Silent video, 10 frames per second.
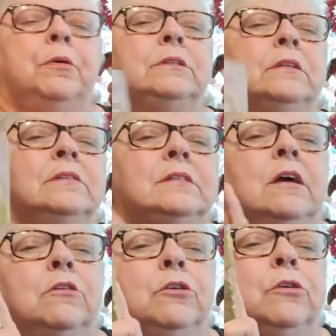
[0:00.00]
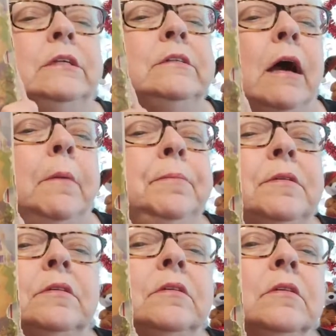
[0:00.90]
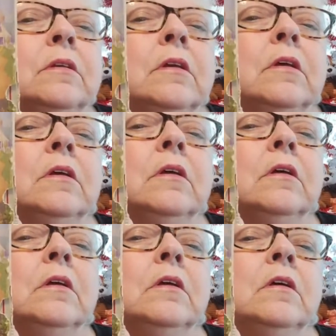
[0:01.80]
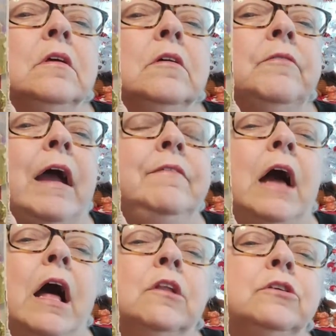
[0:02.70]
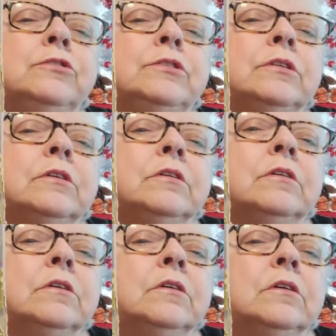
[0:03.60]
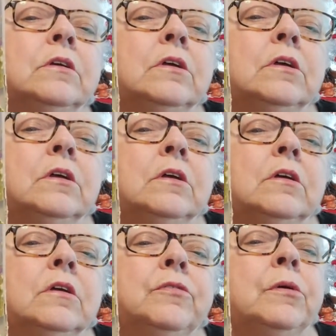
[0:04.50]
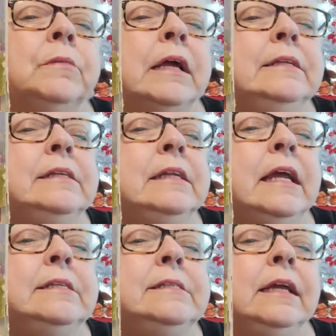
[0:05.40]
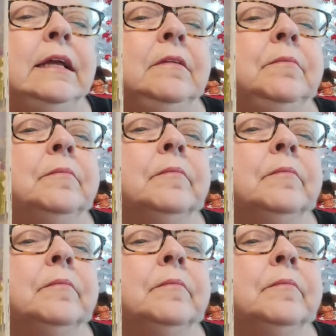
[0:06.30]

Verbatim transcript: book didn't sell, Curly Tops. Five dollars from 1918.